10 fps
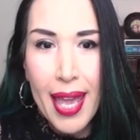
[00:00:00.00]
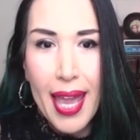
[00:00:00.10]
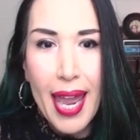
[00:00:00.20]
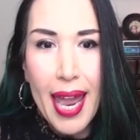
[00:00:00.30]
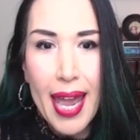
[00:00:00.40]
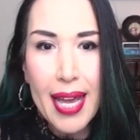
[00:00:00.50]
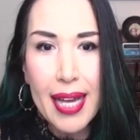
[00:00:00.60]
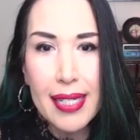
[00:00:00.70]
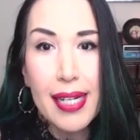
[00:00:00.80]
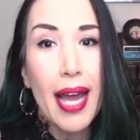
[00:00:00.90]

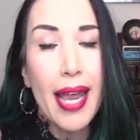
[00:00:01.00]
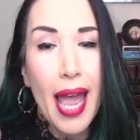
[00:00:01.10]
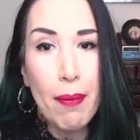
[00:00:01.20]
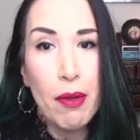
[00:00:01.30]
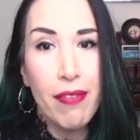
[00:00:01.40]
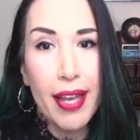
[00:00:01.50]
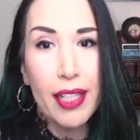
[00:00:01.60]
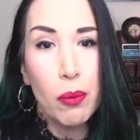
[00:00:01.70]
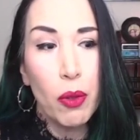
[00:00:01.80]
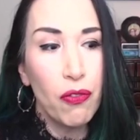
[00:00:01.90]
And I am
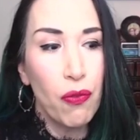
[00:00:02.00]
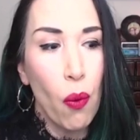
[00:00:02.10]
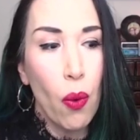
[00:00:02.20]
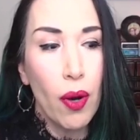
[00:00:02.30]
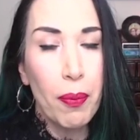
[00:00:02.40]
available for